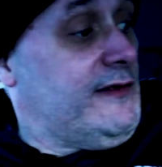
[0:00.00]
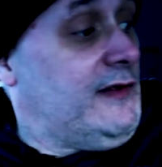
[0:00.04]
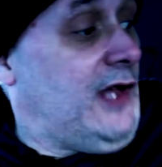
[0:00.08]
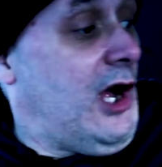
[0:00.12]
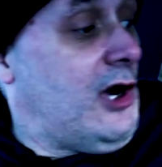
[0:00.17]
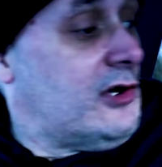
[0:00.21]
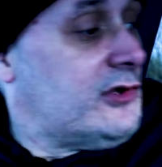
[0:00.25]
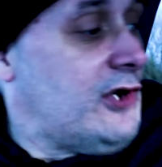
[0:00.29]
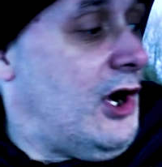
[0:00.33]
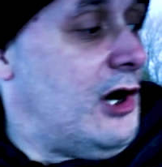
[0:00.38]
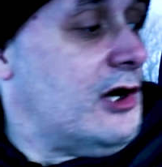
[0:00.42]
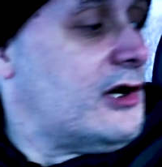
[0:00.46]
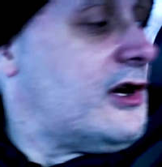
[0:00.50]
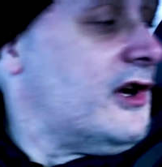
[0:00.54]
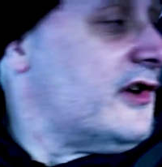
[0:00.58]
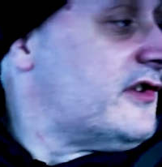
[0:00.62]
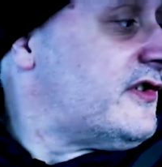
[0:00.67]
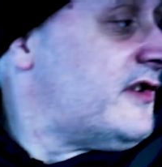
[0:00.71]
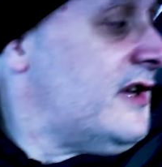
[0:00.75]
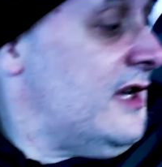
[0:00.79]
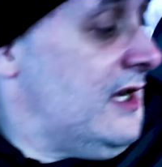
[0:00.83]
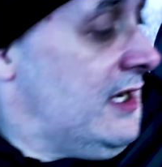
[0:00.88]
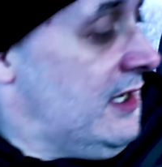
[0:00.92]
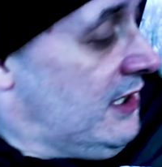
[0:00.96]
he logged on
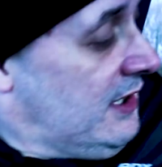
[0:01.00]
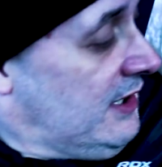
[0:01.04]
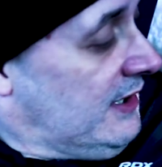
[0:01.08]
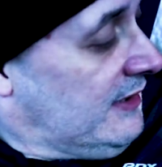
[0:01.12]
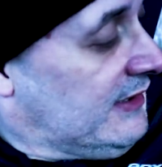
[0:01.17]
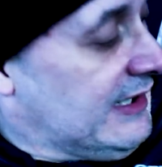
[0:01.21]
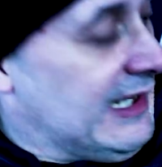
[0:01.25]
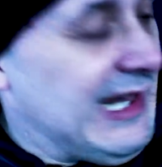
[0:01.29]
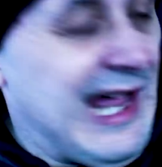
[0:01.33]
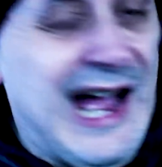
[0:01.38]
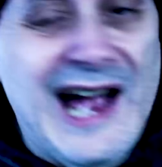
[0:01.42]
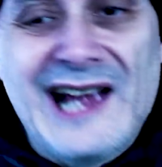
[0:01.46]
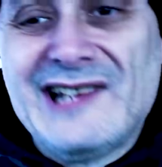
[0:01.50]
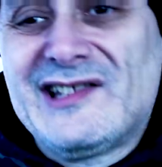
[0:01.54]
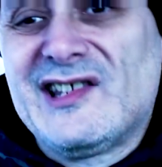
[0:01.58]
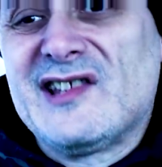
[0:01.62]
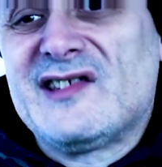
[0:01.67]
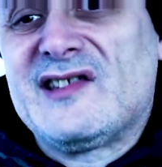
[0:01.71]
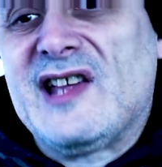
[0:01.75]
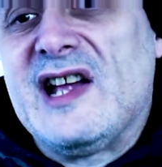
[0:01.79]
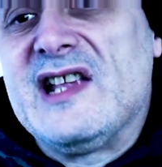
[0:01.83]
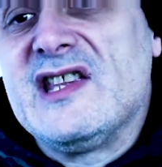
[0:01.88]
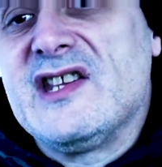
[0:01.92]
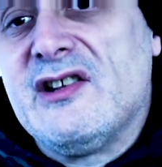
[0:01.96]
because they like to
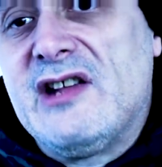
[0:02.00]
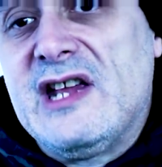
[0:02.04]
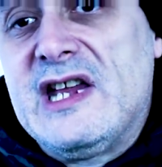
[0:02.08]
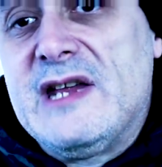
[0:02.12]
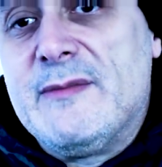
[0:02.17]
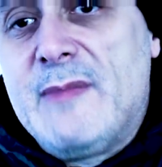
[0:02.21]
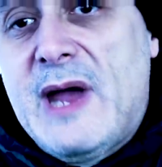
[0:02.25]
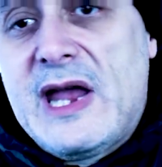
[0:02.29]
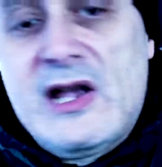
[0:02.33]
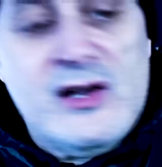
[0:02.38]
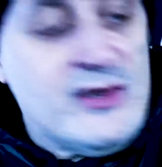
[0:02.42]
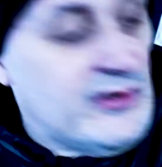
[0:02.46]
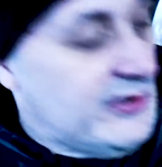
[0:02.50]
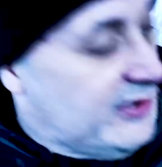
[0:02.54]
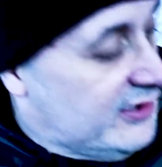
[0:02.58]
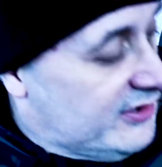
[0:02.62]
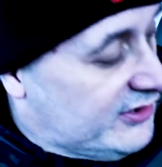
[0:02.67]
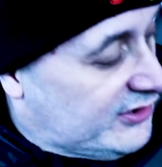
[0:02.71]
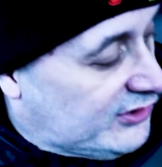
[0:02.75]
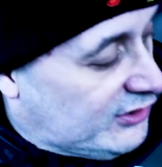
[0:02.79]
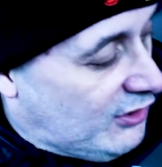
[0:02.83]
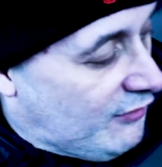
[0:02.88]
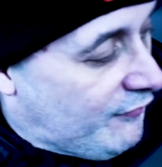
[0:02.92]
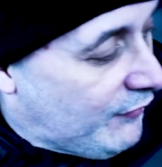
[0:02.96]
send you emails
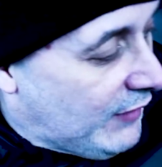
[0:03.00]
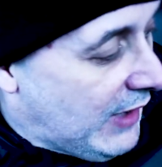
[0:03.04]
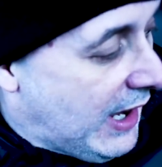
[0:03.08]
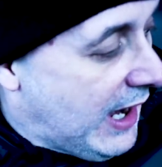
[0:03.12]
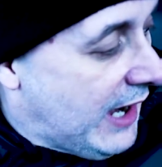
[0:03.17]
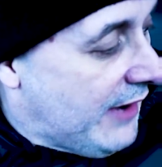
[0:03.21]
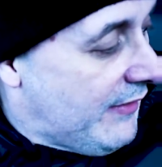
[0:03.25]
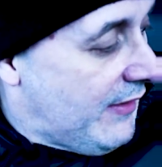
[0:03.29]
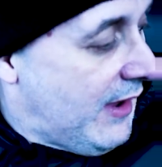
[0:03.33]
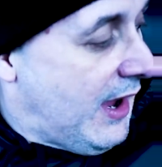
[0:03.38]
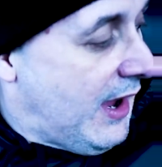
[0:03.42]
and stuff like